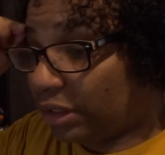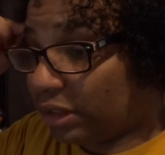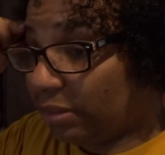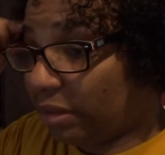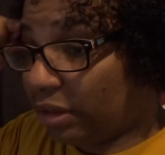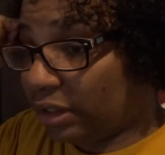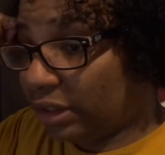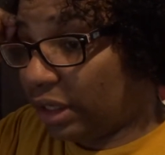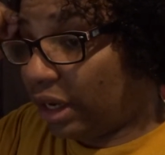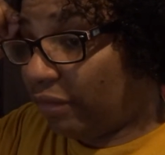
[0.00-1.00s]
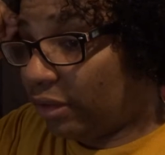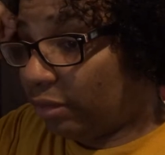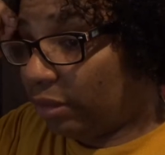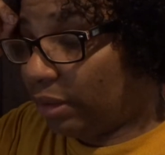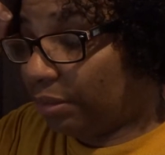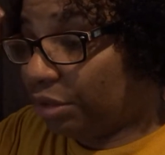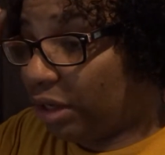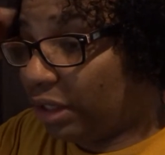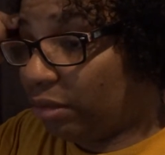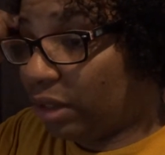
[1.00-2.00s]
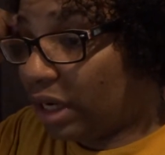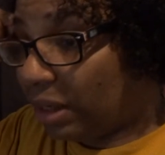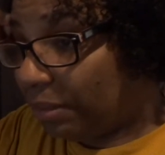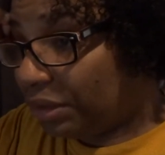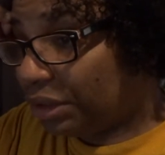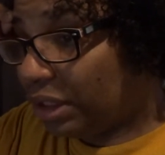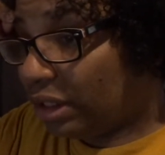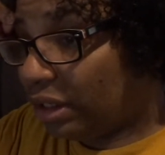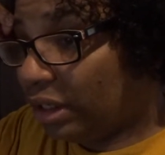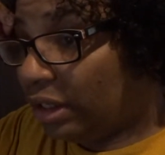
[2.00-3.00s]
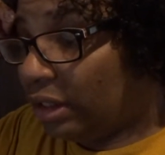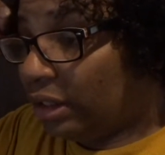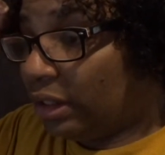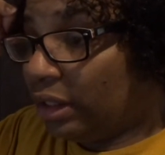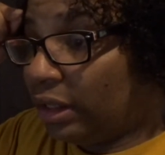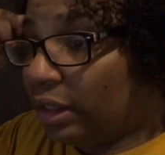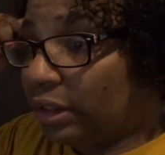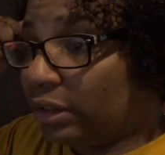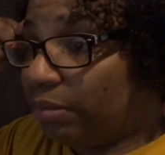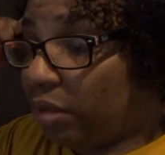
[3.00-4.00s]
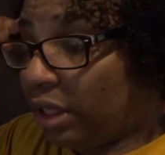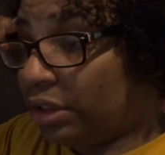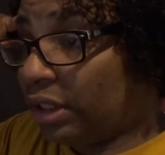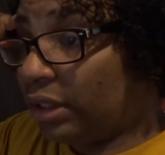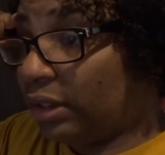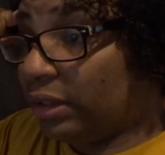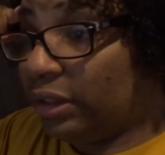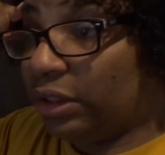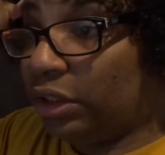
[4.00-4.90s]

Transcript: some thoughts I have on what I'm trying to accomplish here. This project is,